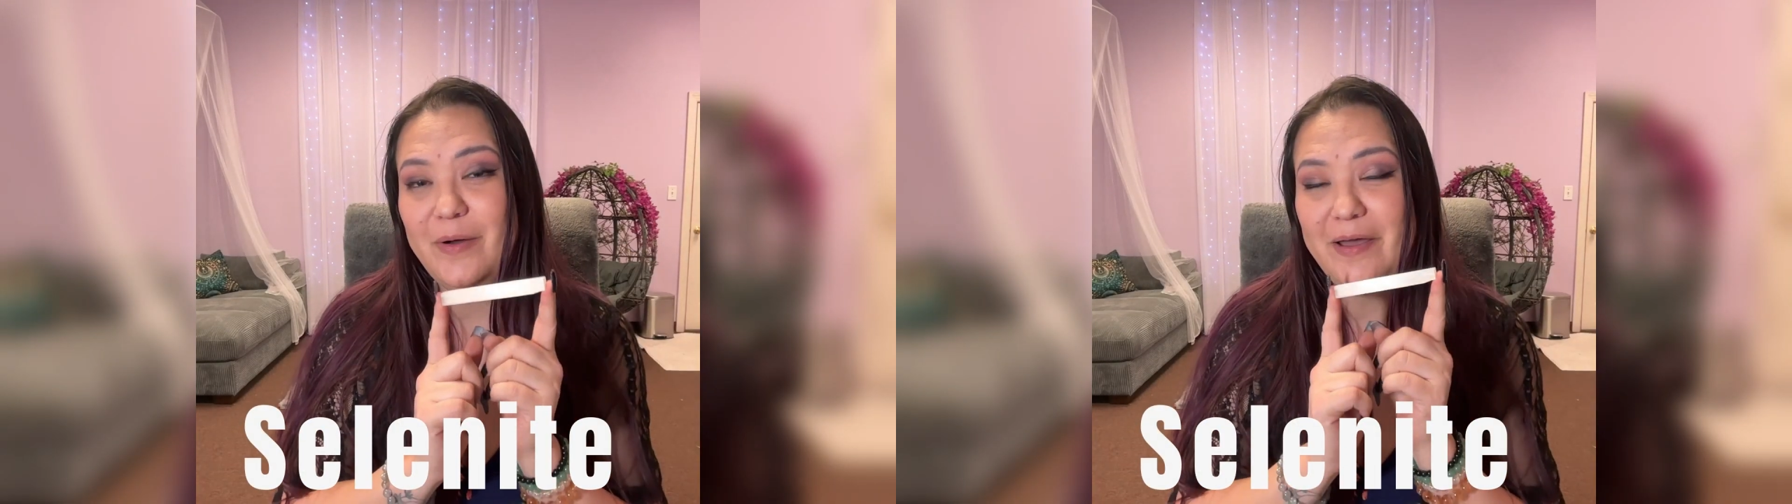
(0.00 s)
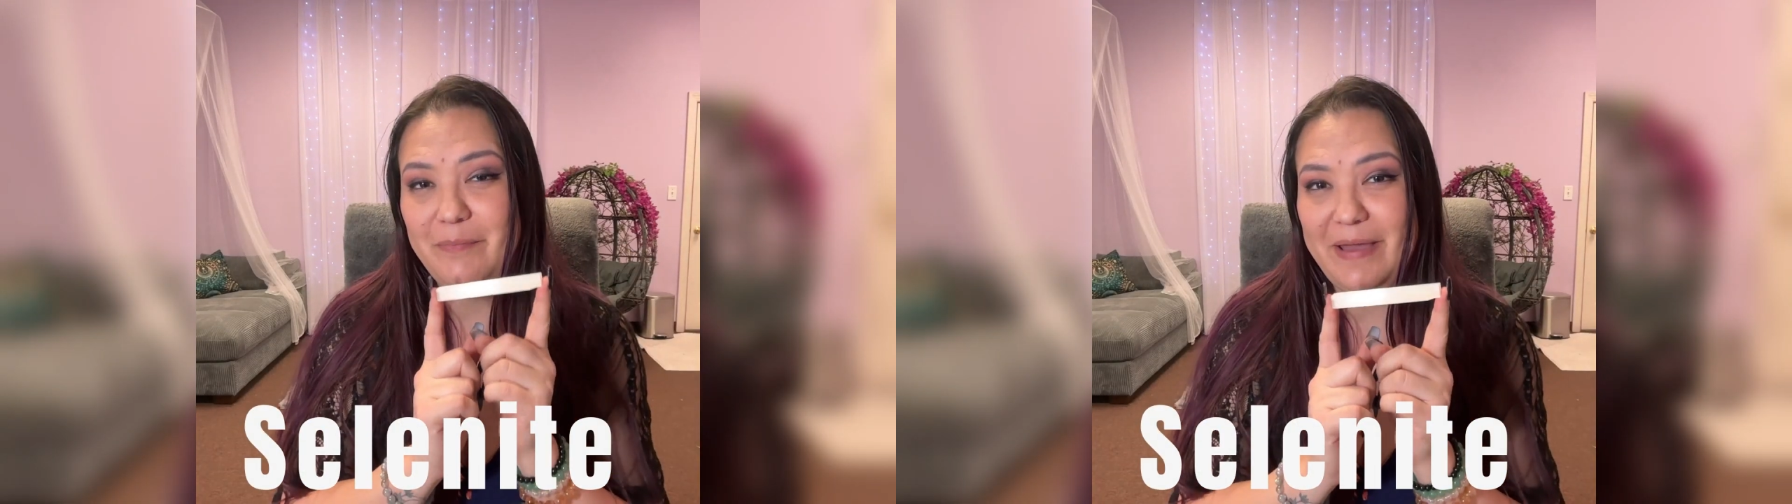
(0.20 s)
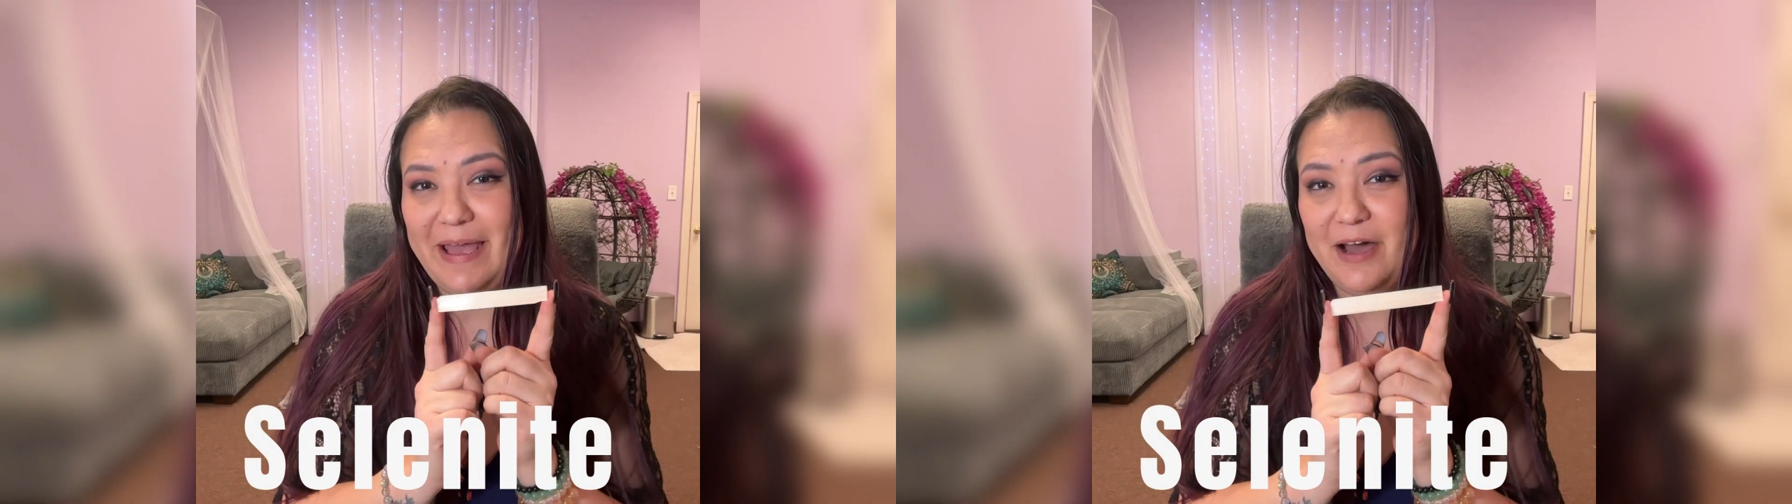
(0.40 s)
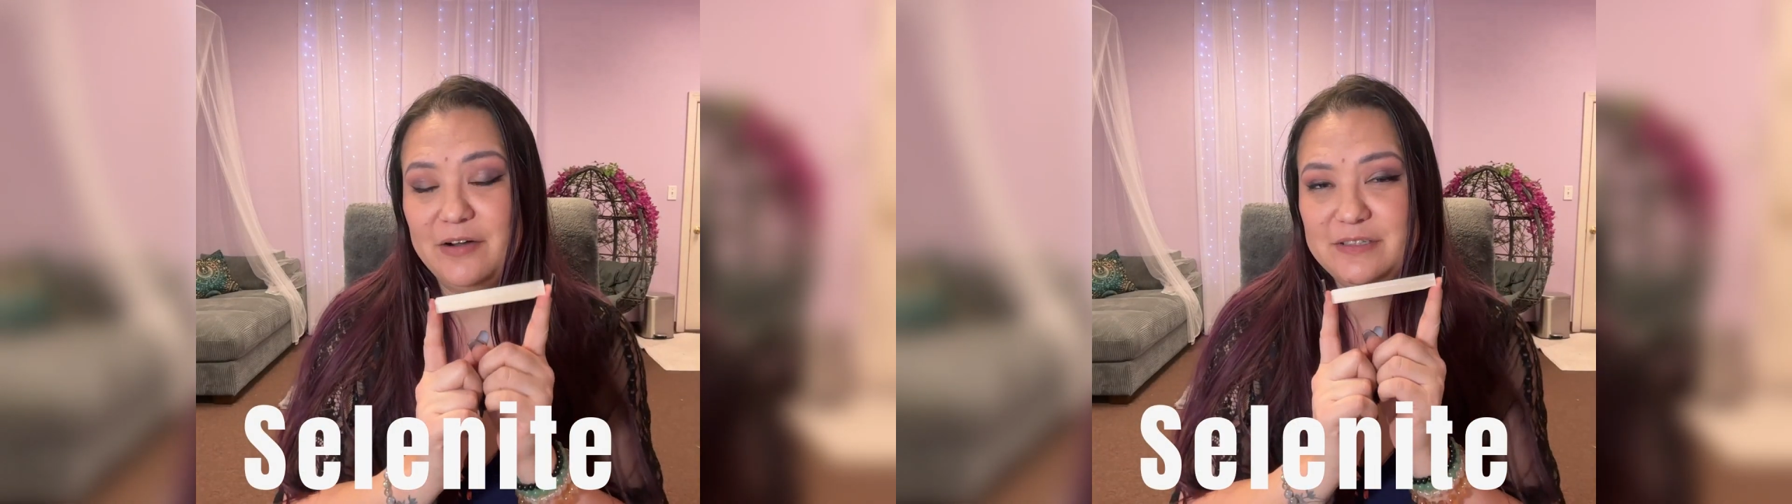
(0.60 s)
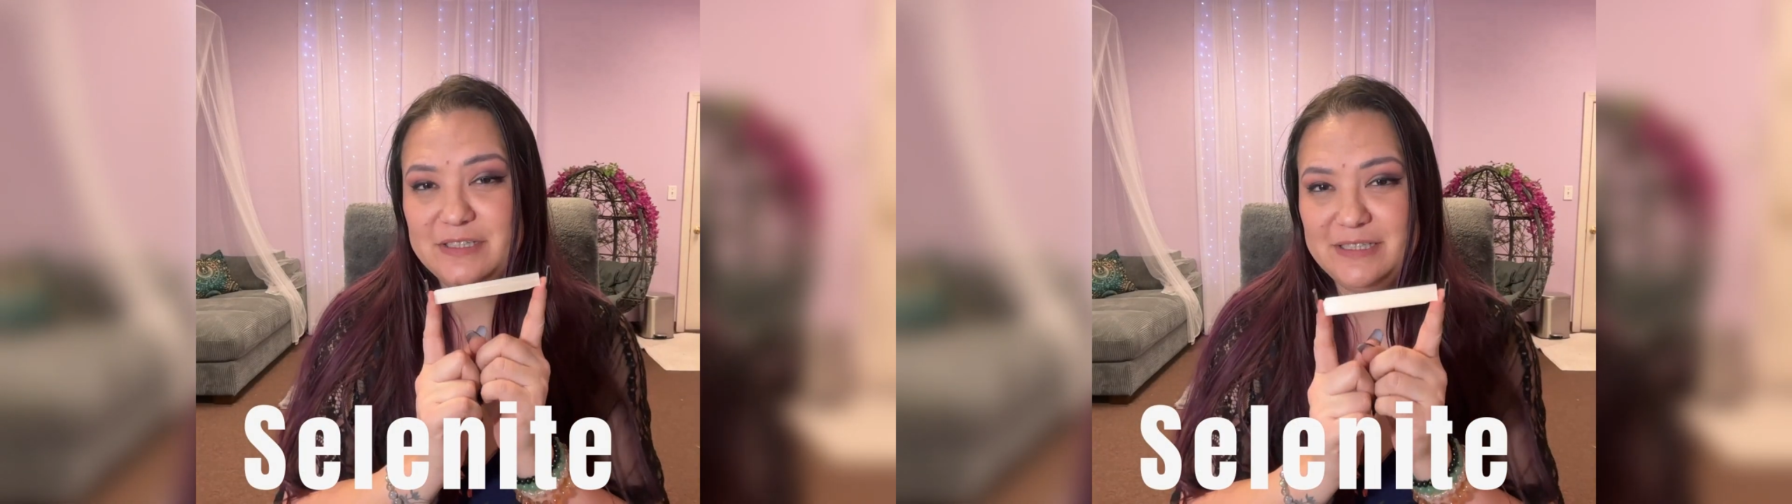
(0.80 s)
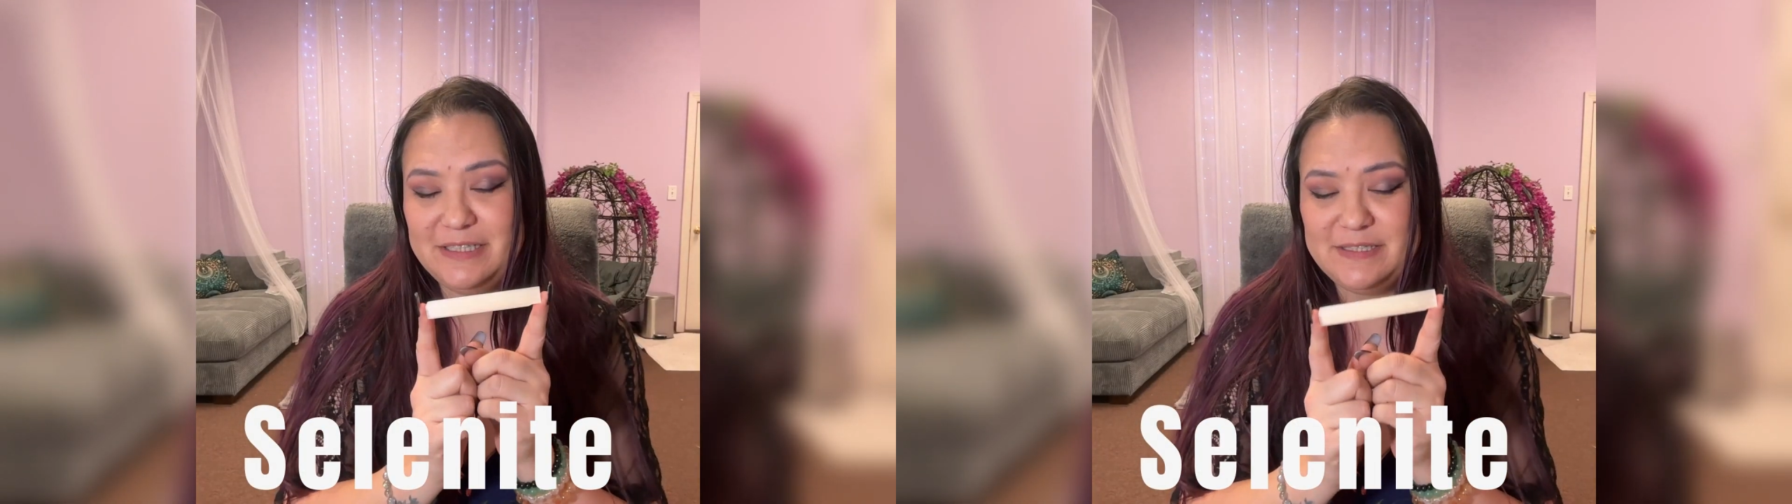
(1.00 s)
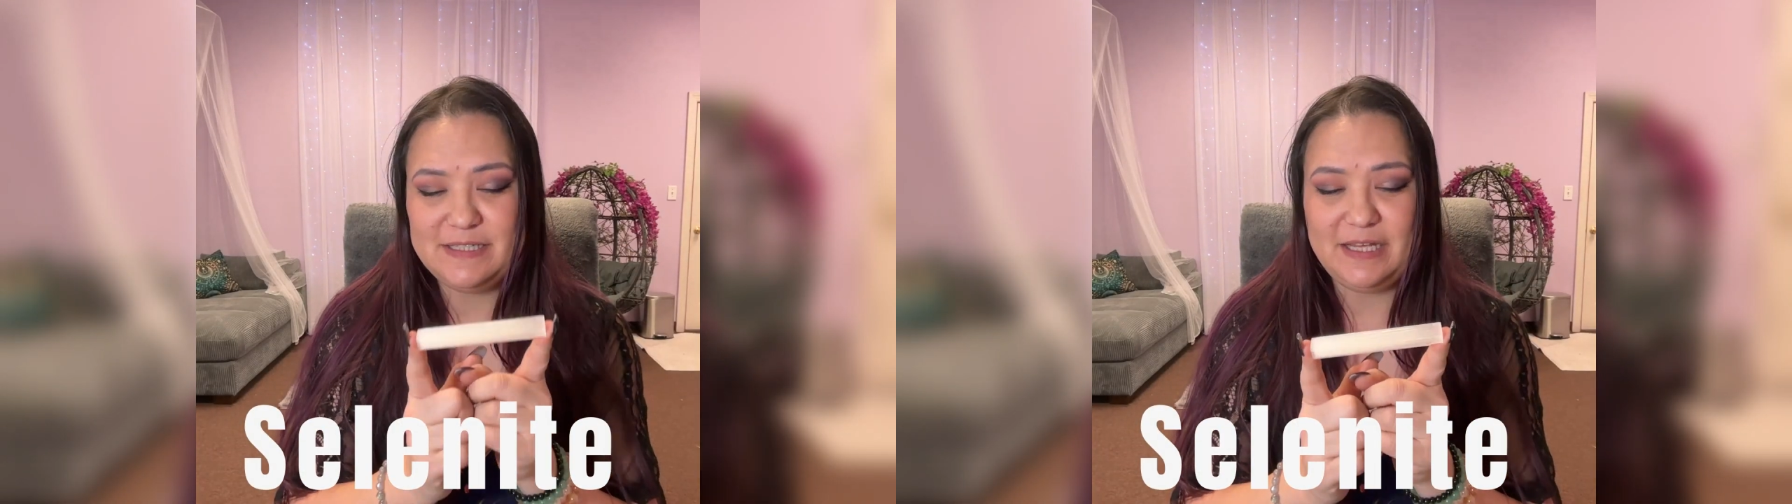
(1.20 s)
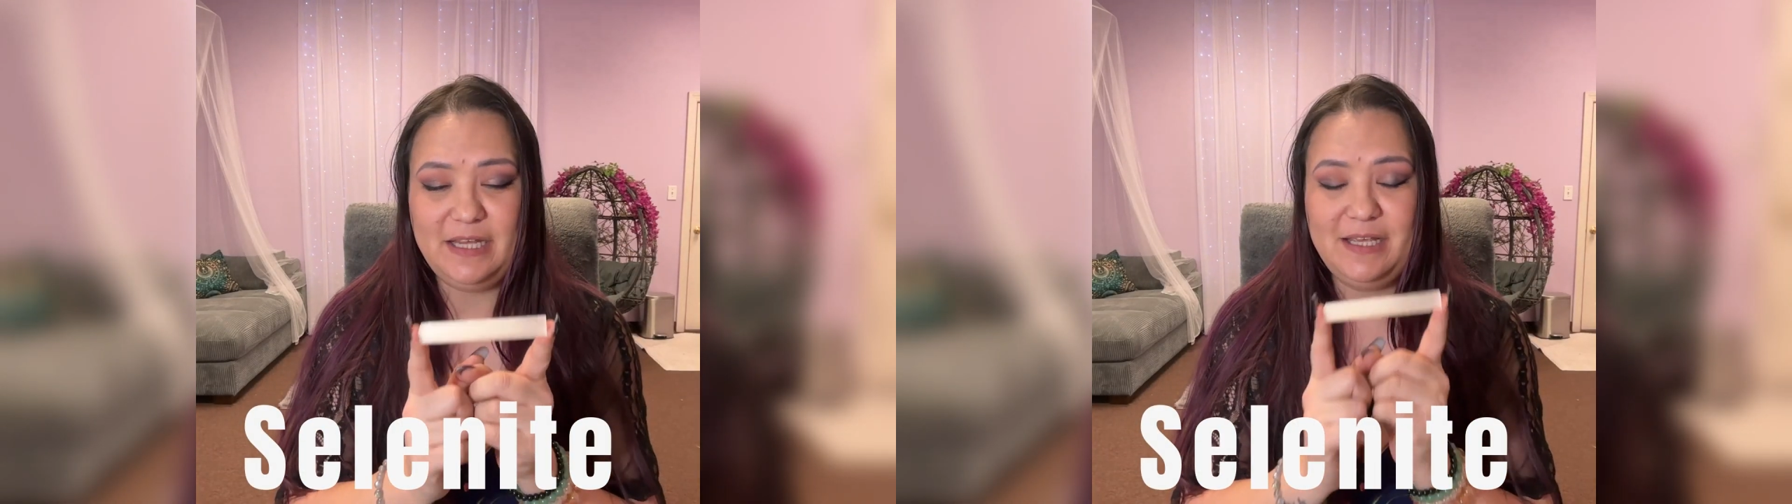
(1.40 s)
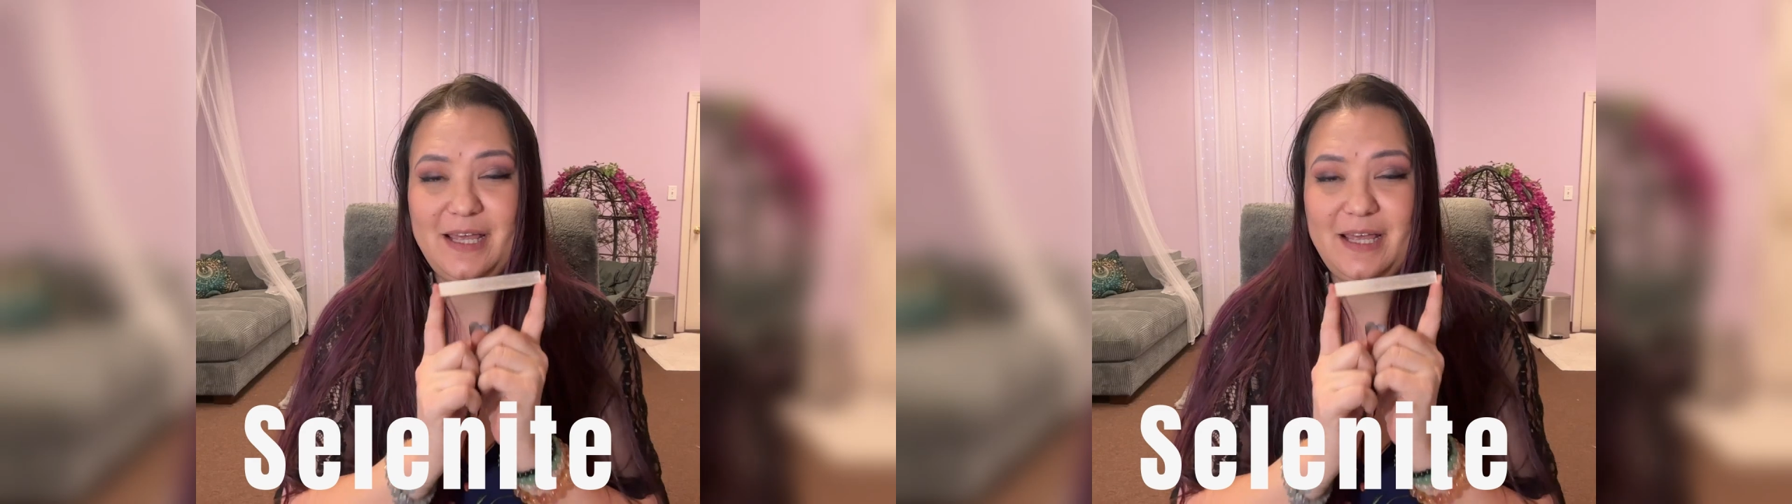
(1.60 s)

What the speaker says: about cleansing,